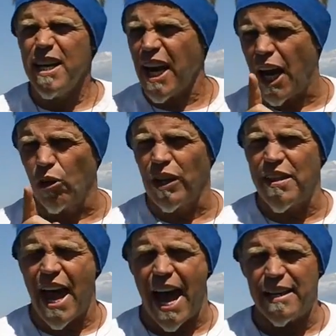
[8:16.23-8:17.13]
Not only
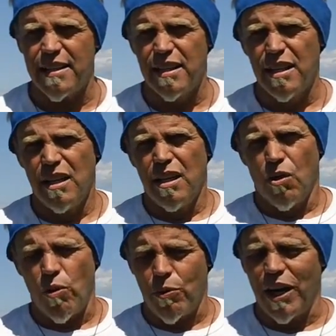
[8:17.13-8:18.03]
that,
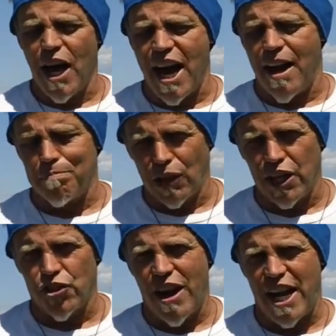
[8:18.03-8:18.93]
we rely on
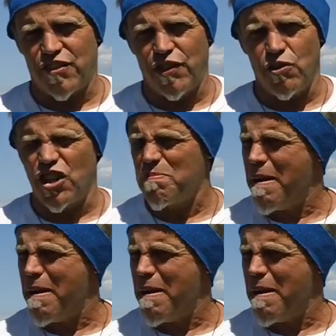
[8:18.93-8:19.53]
blood transfusions,